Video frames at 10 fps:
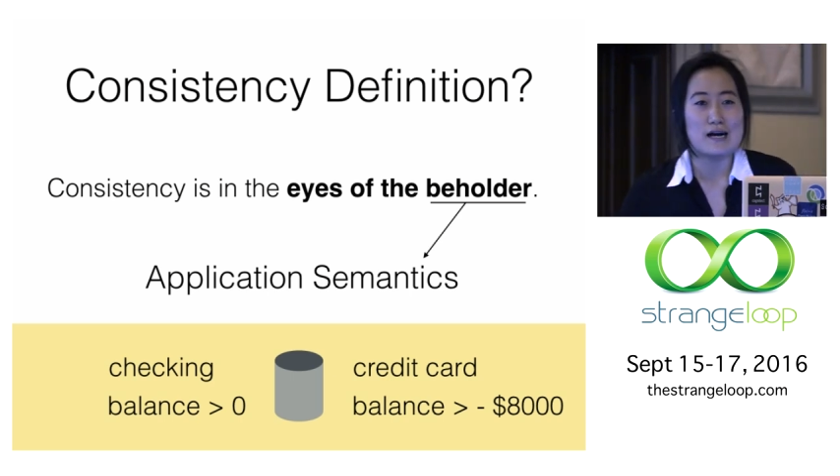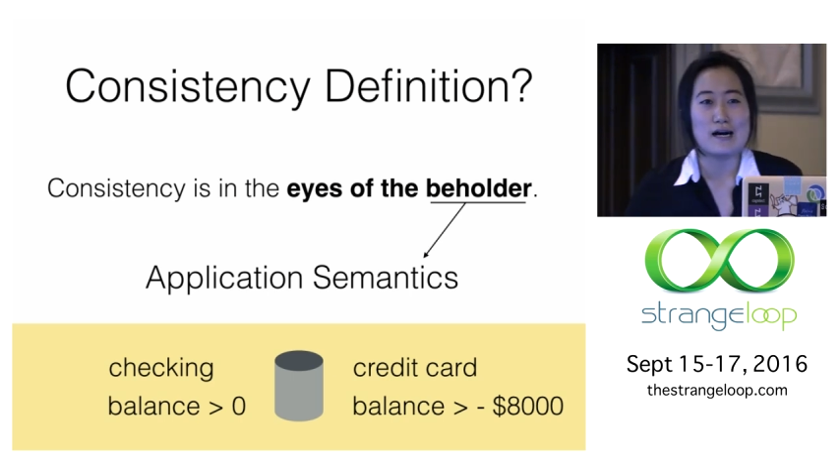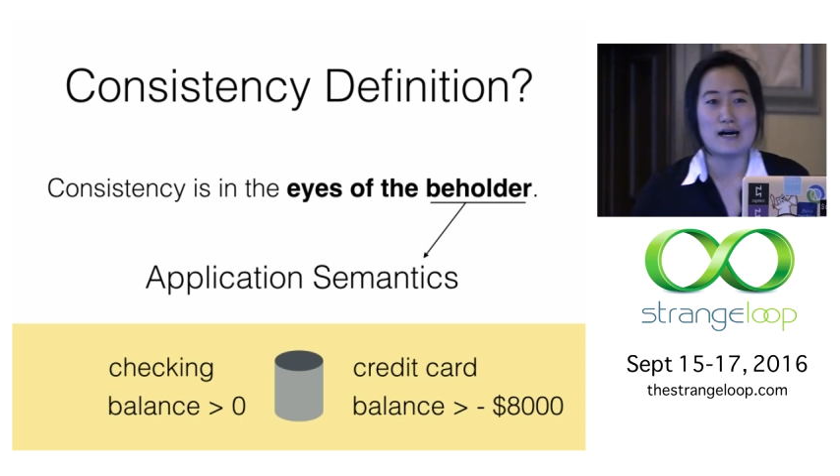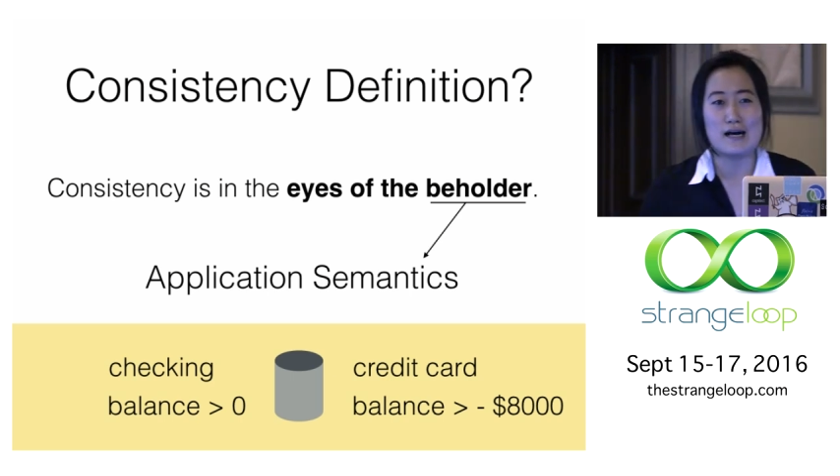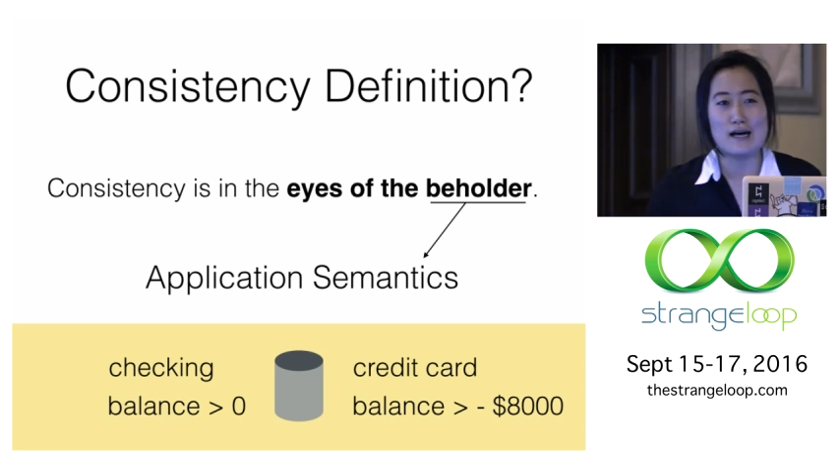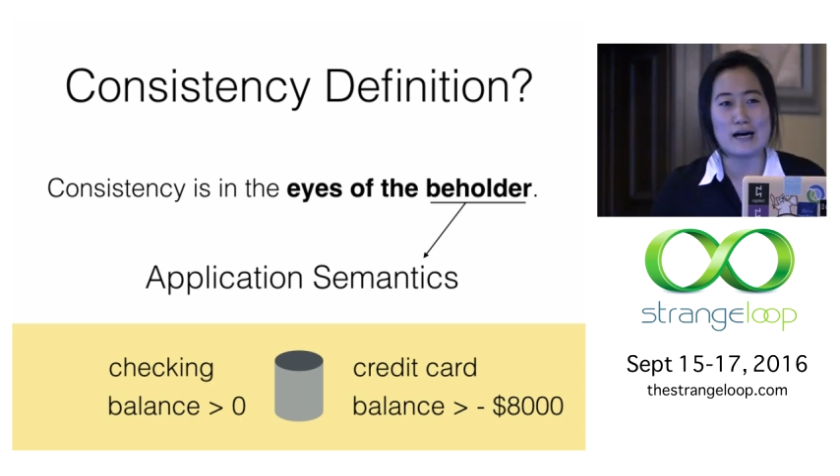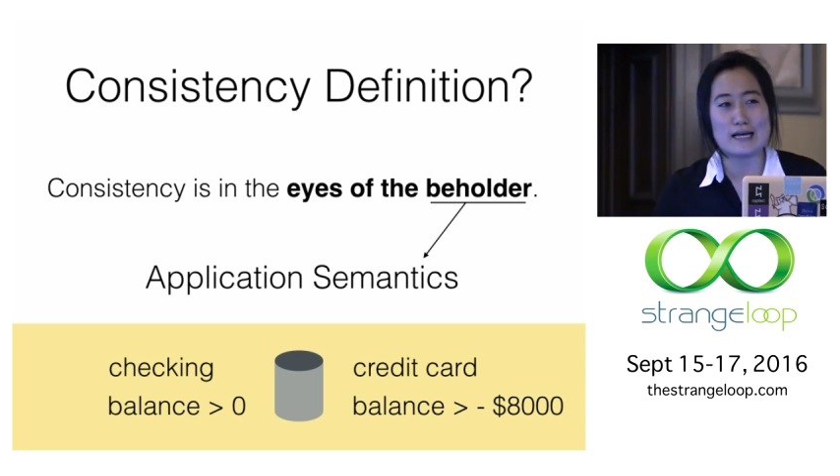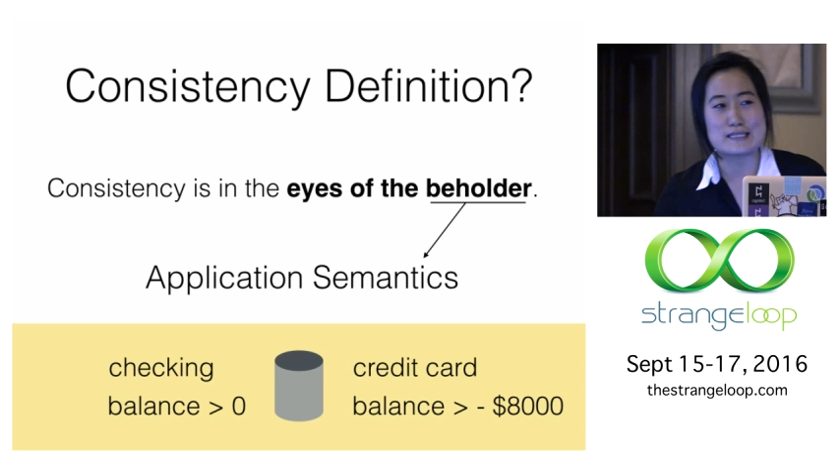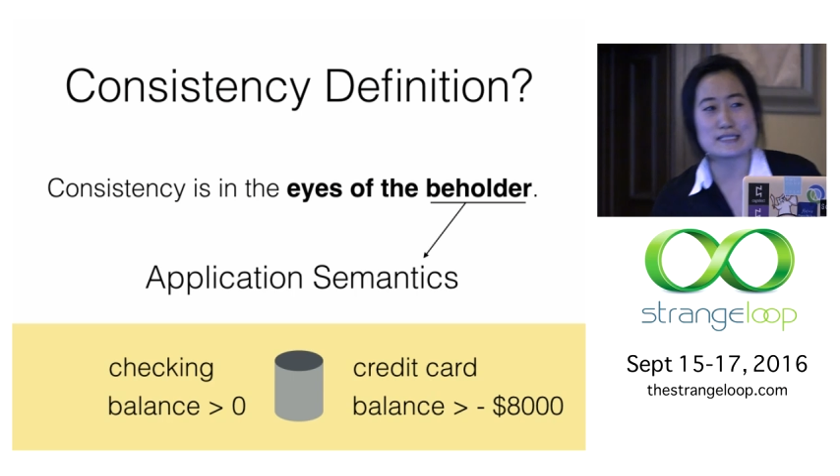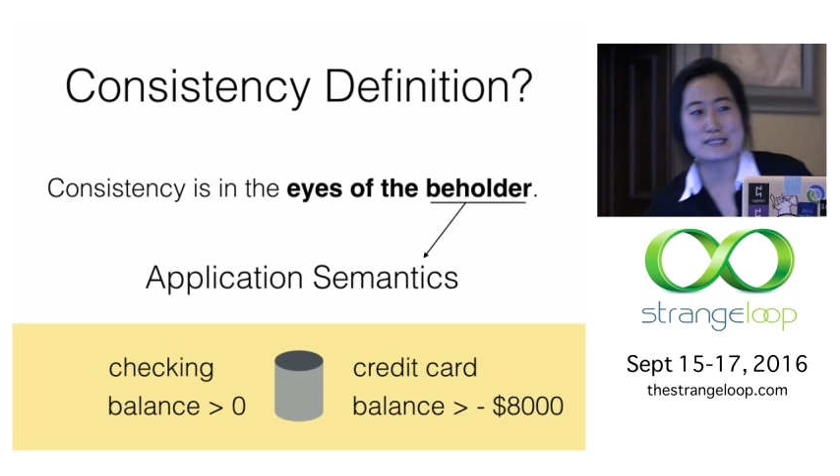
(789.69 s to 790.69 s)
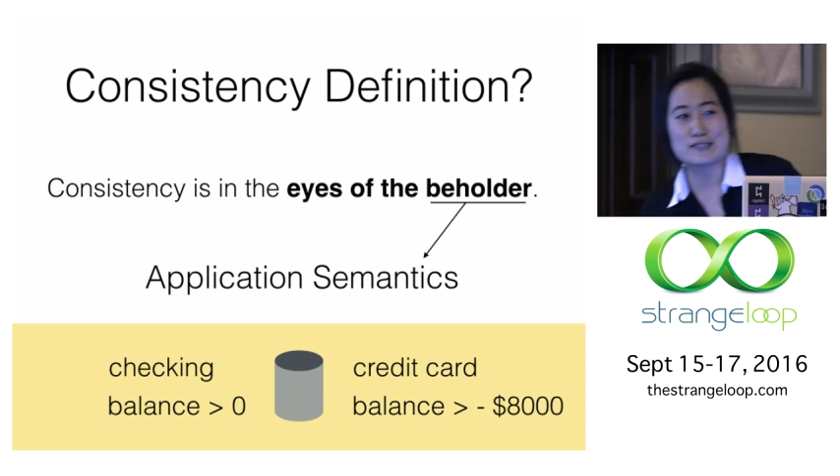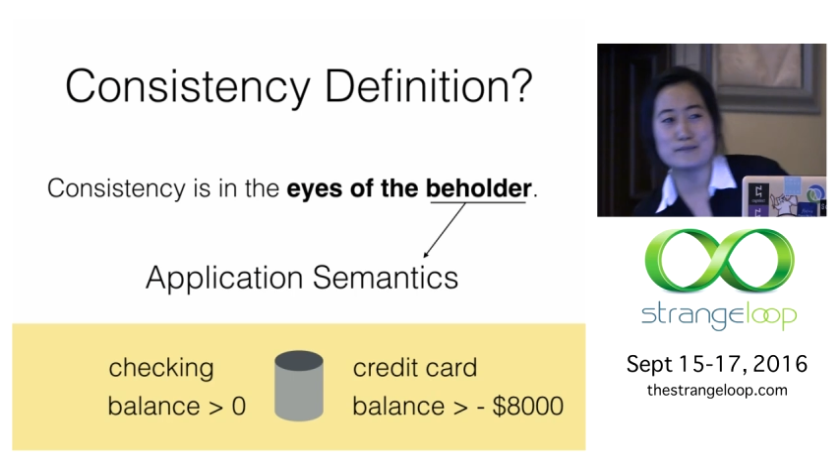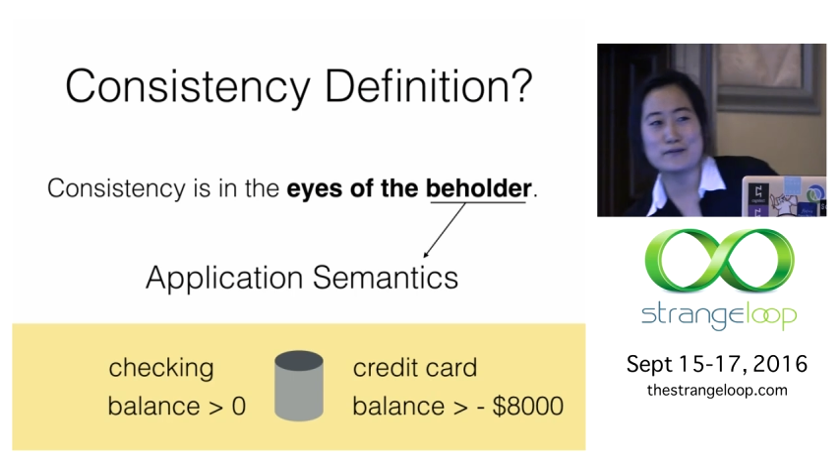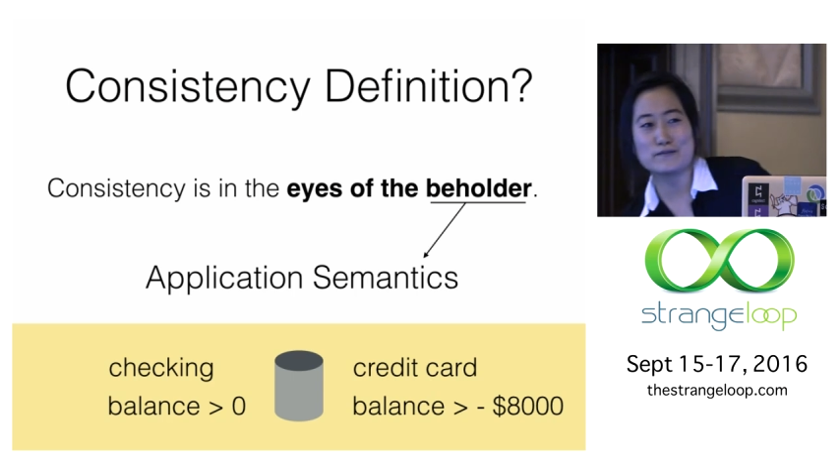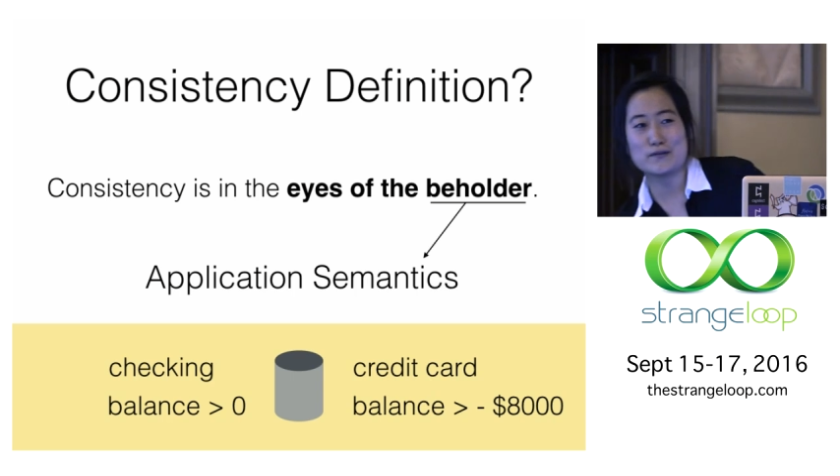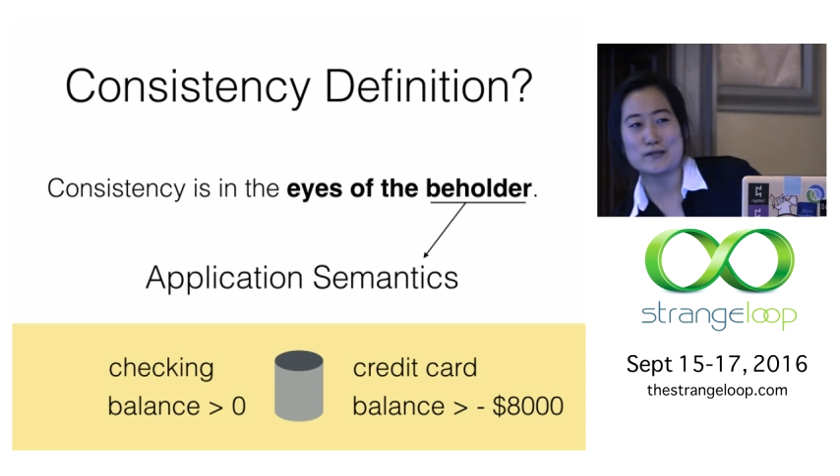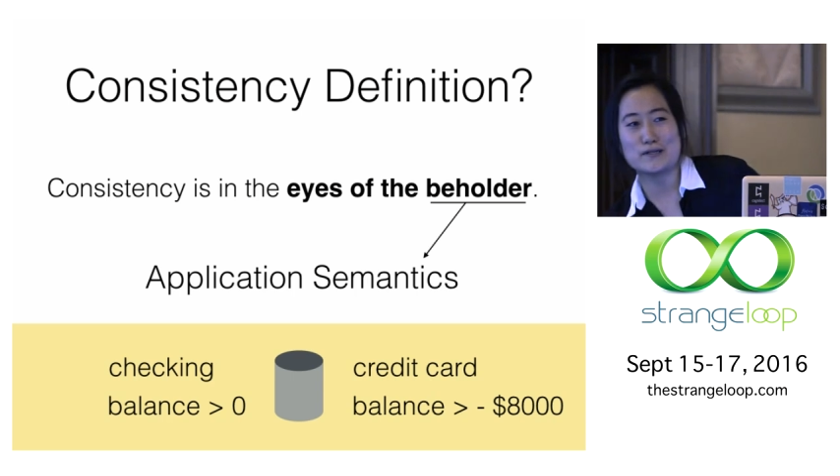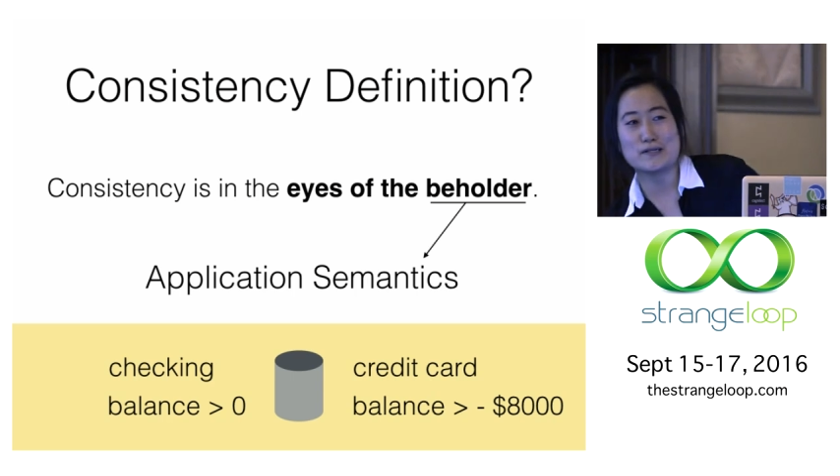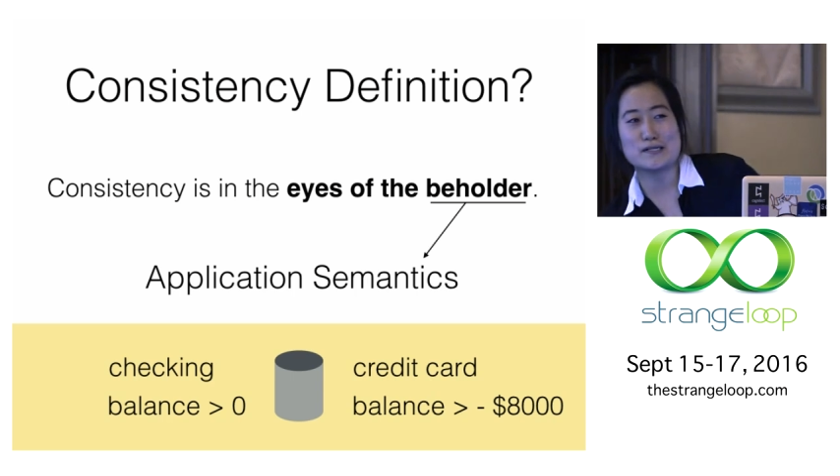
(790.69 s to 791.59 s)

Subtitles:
I see some of you are